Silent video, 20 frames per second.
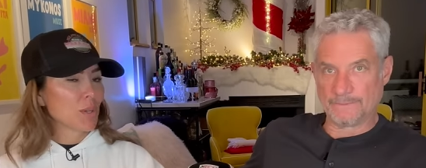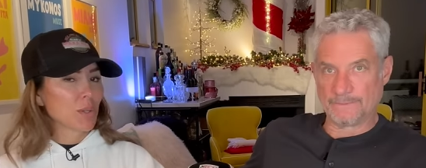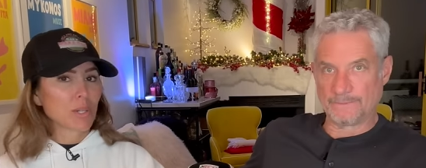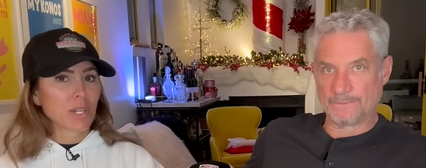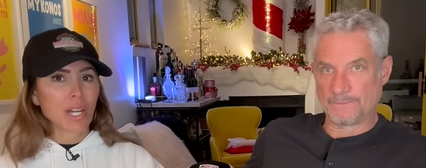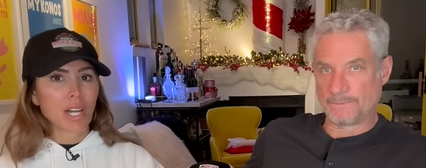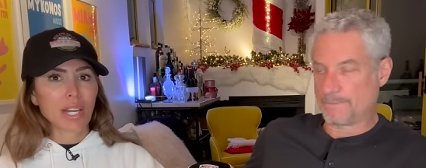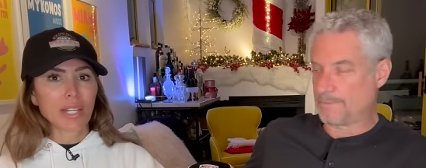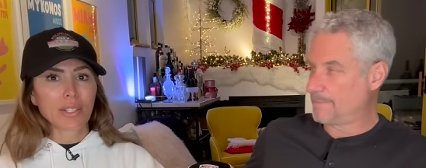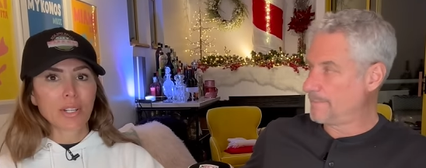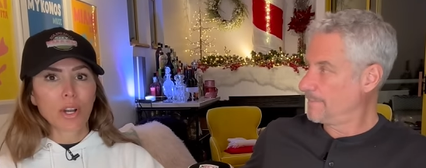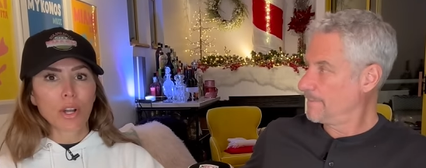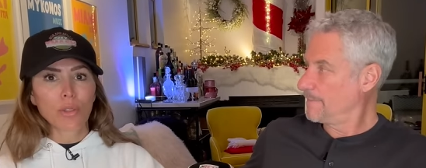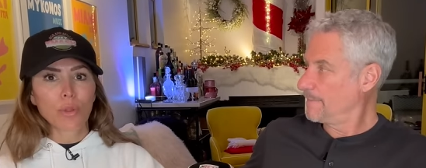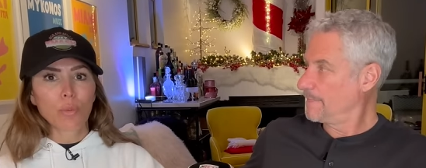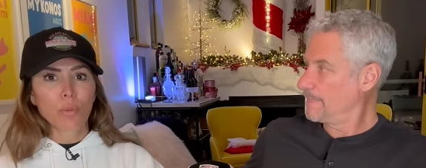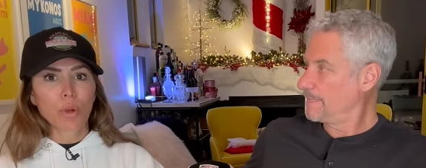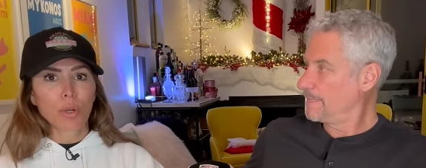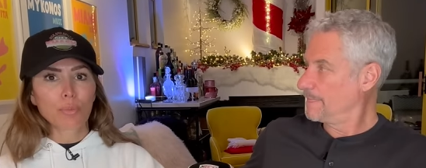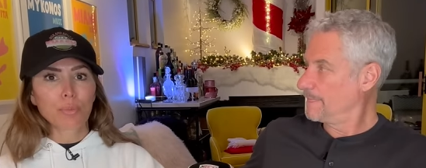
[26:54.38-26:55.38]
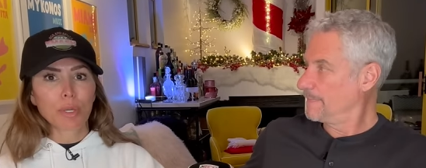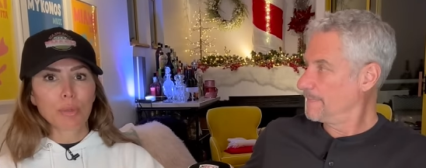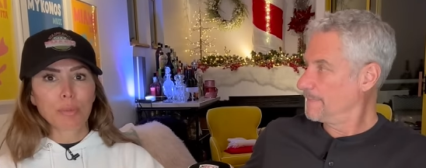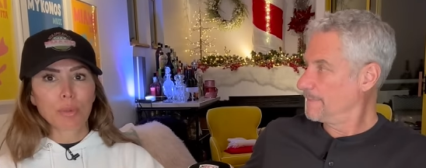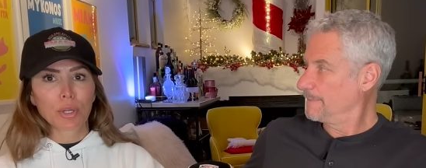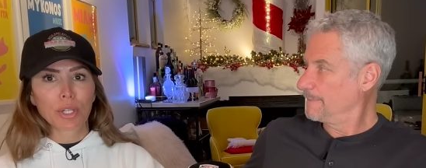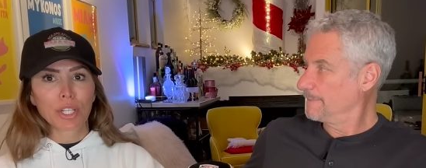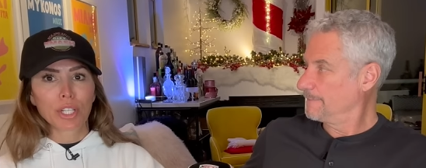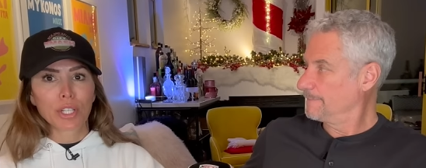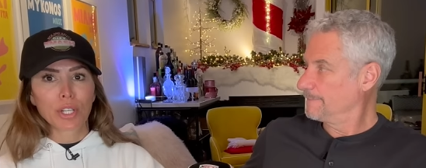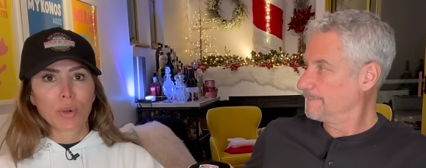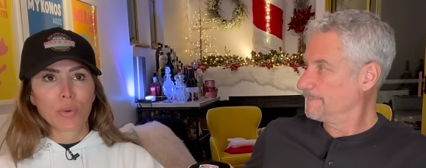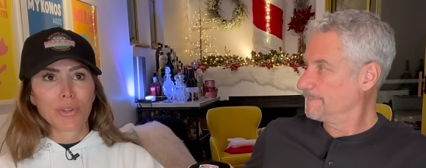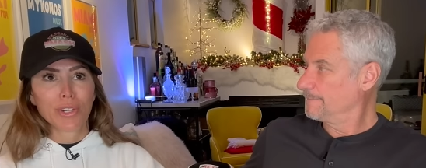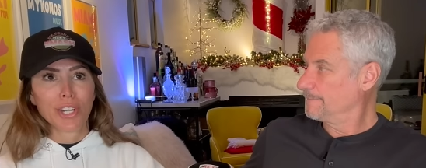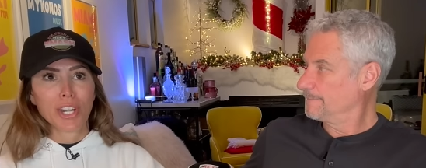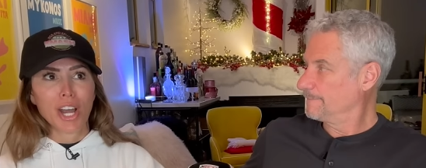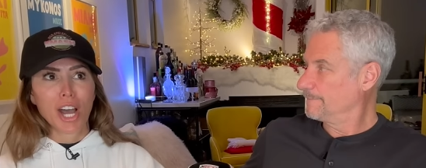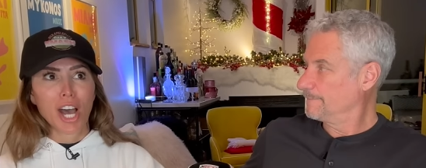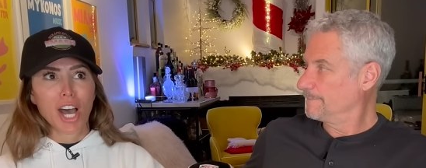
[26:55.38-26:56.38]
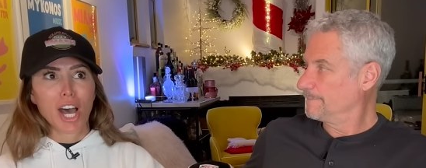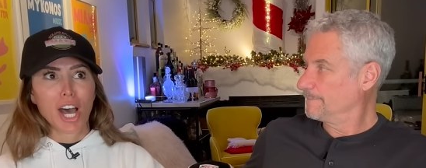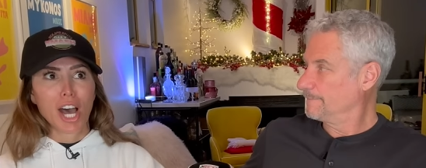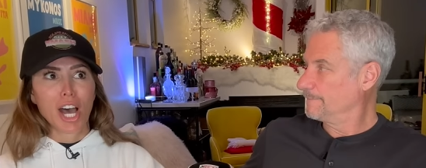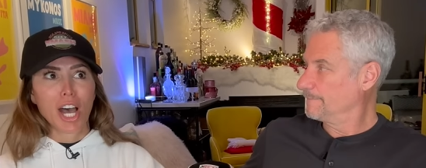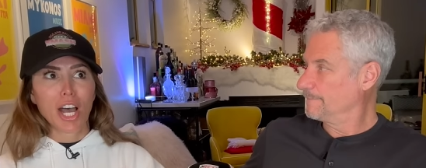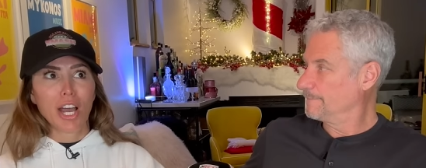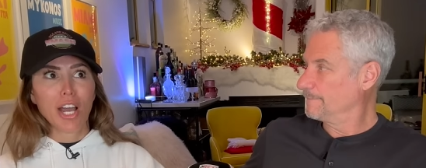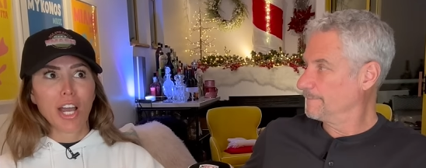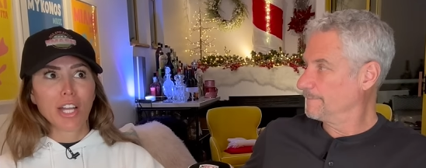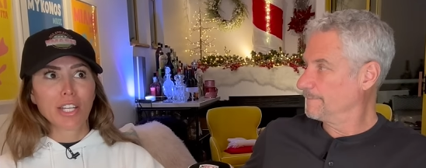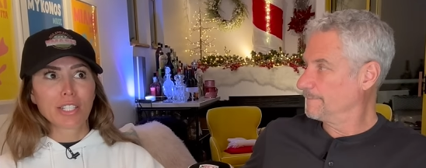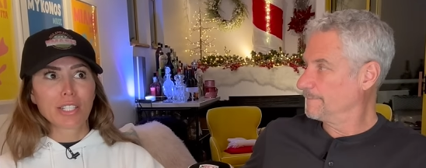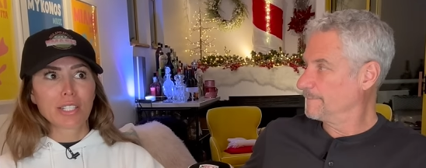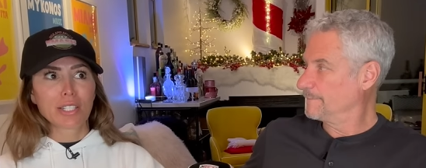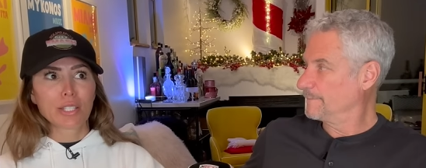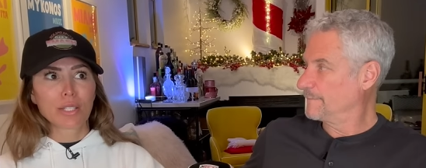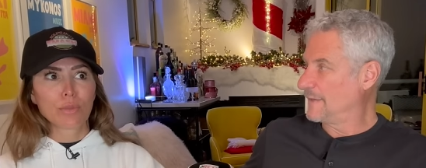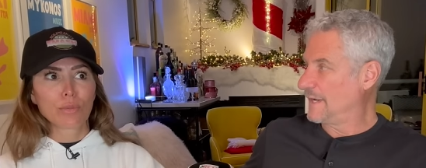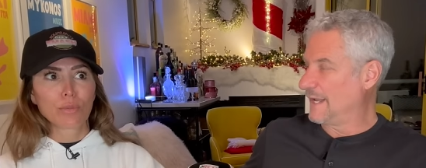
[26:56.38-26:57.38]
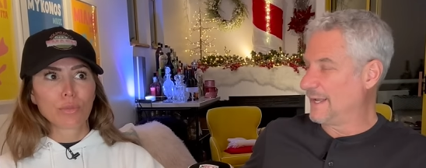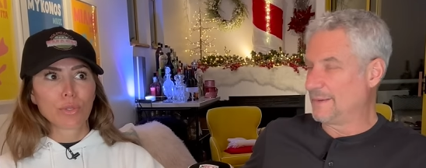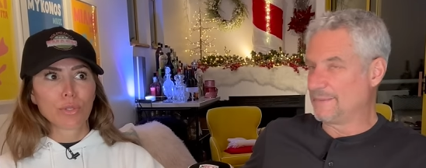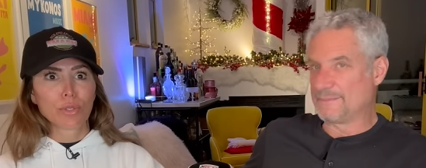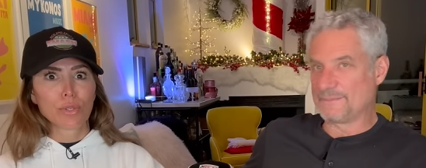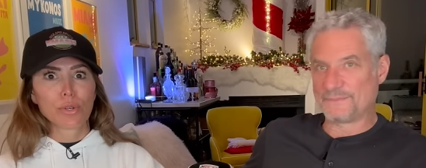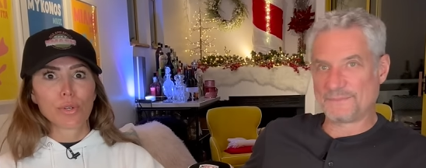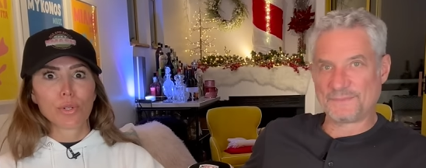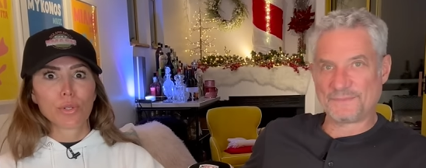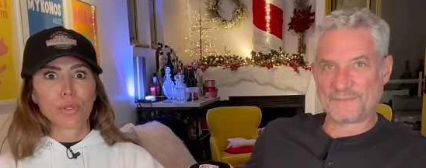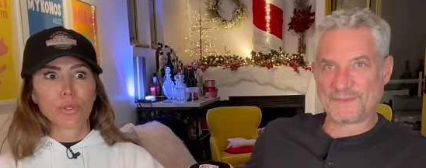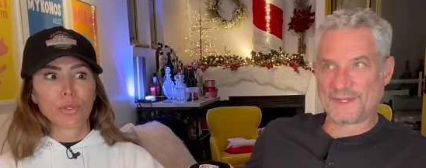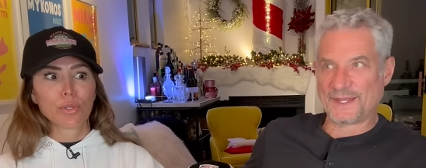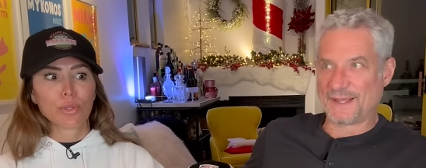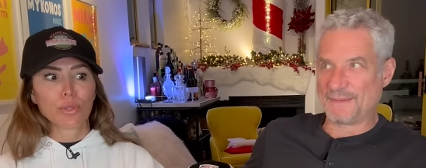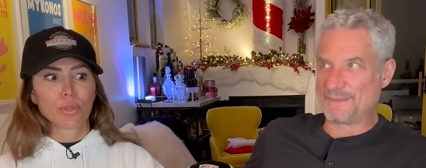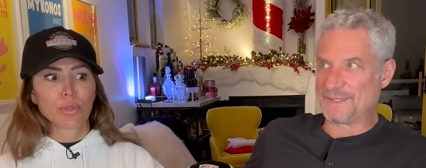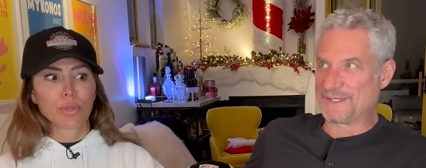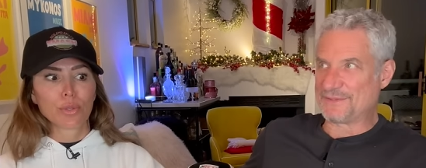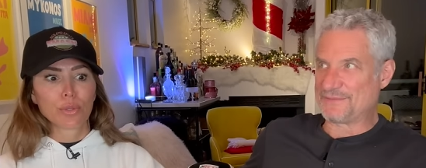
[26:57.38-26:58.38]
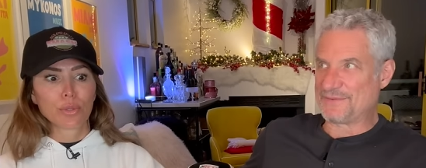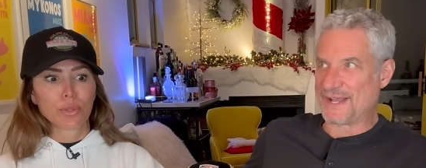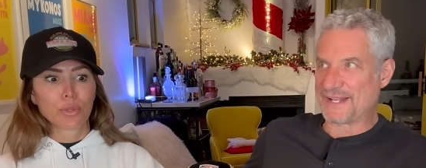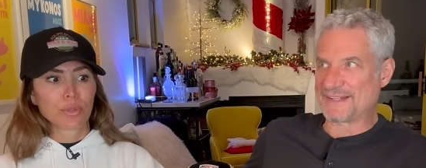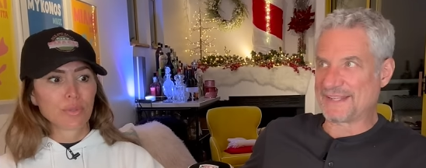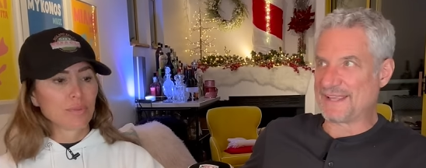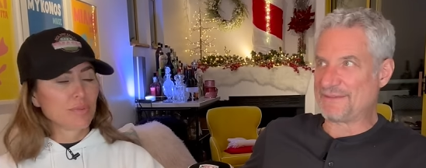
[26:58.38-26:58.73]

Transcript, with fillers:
Speaker 1: Oh God, all the woke people are going to go nuts. Woo. I mean, the fact